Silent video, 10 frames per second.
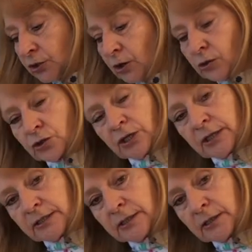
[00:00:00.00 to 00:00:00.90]

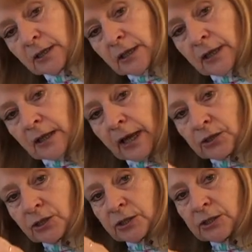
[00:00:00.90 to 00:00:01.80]
notches, and
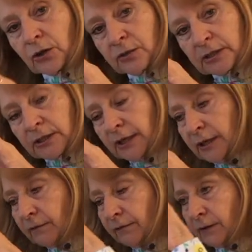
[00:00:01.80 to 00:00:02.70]
you sew the sleeve